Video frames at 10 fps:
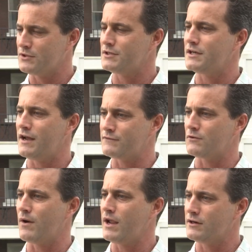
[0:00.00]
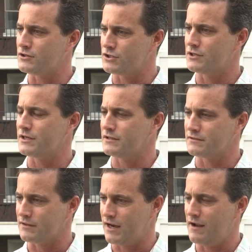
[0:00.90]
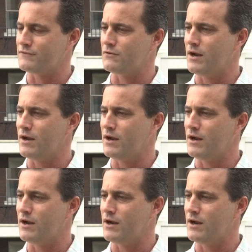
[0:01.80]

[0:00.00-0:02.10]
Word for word: polluted after rain or during and after